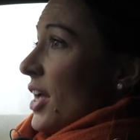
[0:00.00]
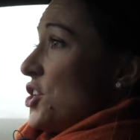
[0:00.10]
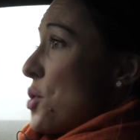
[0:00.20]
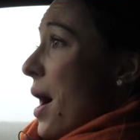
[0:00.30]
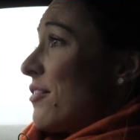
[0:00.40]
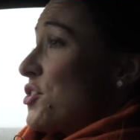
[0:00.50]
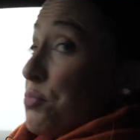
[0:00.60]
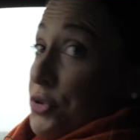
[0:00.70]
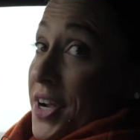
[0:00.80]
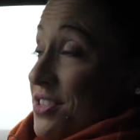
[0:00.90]
You have to
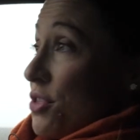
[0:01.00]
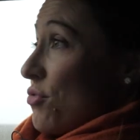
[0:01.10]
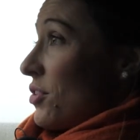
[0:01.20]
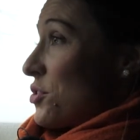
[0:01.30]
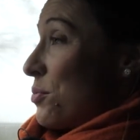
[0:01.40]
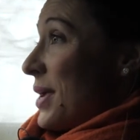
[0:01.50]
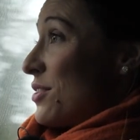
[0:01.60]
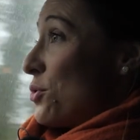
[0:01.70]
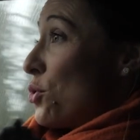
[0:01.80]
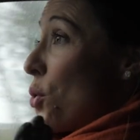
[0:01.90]
press the throttle
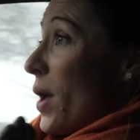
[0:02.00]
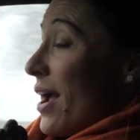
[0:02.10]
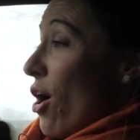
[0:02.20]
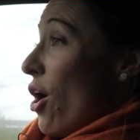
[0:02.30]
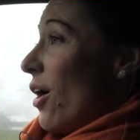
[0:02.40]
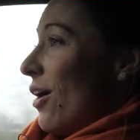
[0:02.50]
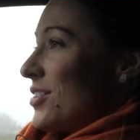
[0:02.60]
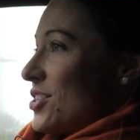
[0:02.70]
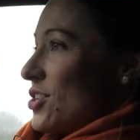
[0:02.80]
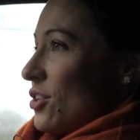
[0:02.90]
pedal quite hard
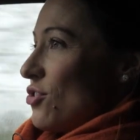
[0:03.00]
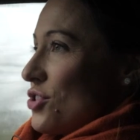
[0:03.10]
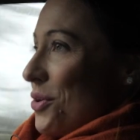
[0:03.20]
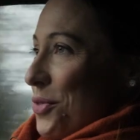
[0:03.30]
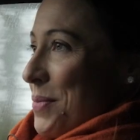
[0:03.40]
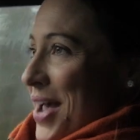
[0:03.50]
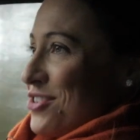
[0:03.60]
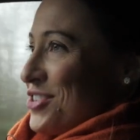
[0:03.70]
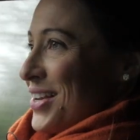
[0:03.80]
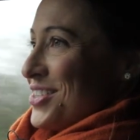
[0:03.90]
to control the
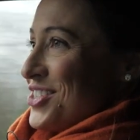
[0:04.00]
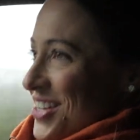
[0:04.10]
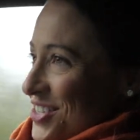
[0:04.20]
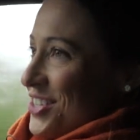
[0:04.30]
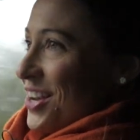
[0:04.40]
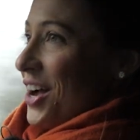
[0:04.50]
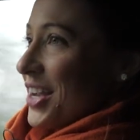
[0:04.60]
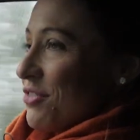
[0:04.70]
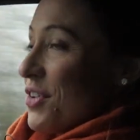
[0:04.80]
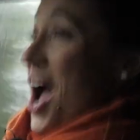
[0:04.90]
petrol engine into
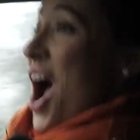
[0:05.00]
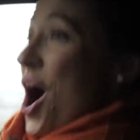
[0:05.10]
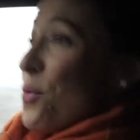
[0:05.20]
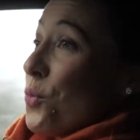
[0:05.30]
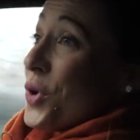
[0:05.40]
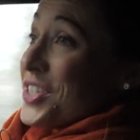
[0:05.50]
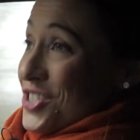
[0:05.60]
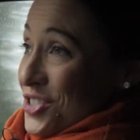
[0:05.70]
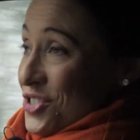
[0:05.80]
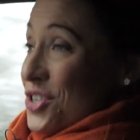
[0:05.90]
life, and
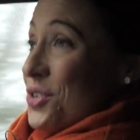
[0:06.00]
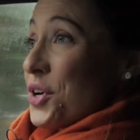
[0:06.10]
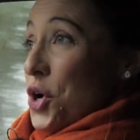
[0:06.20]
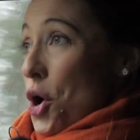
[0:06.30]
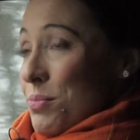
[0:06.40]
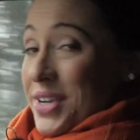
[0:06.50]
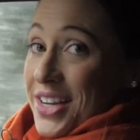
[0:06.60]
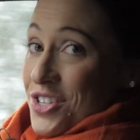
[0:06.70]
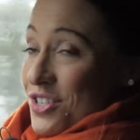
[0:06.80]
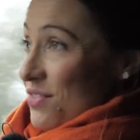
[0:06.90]
once you do, the
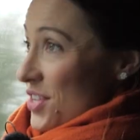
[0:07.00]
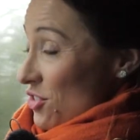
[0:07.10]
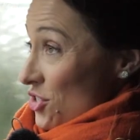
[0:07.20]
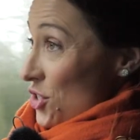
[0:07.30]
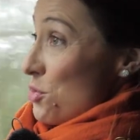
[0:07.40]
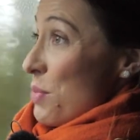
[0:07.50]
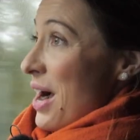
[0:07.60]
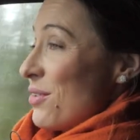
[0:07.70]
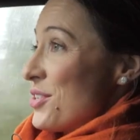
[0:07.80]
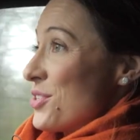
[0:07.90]
combination of those 2
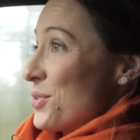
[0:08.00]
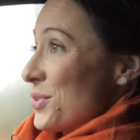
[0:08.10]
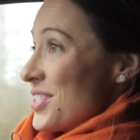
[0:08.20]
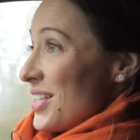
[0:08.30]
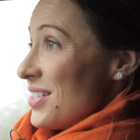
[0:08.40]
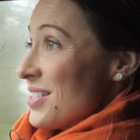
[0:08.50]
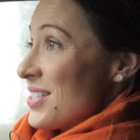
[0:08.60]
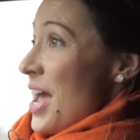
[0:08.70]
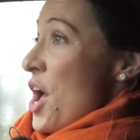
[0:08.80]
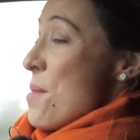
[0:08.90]
power sources
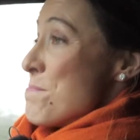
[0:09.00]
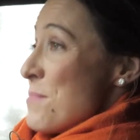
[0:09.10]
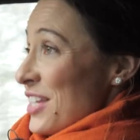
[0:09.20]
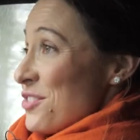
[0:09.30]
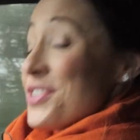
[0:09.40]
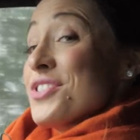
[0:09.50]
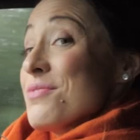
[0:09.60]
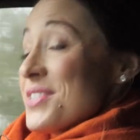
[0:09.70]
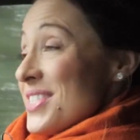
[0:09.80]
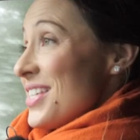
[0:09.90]
makes for
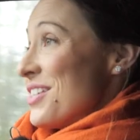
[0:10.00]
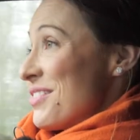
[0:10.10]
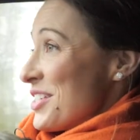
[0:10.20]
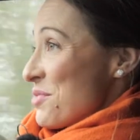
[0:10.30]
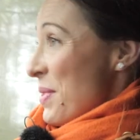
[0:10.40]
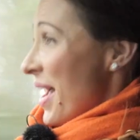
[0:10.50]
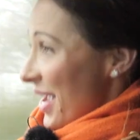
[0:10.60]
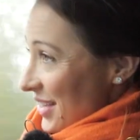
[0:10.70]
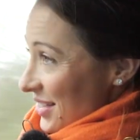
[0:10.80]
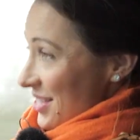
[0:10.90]
some serious
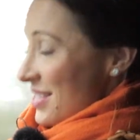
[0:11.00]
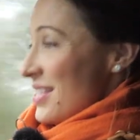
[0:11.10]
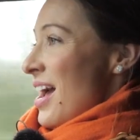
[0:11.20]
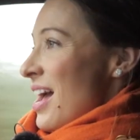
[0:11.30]
pace.